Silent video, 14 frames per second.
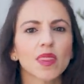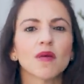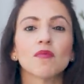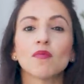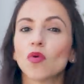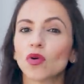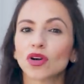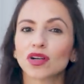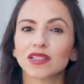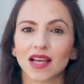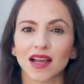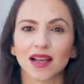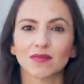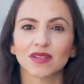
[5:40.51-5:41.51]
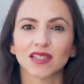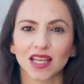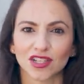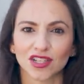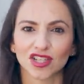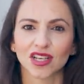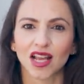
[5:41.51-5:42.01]
the more time
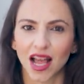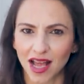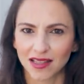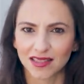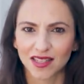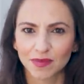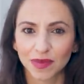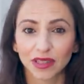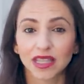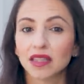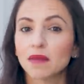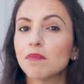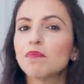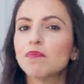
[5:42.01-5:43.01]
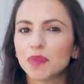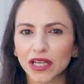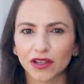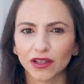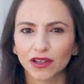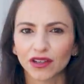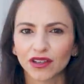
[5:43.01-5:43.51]
tension has to build and the
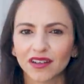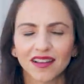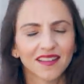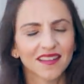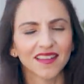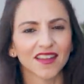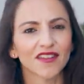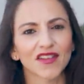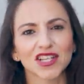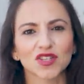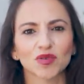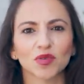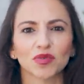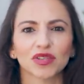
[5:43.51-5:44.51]
bigger the eventual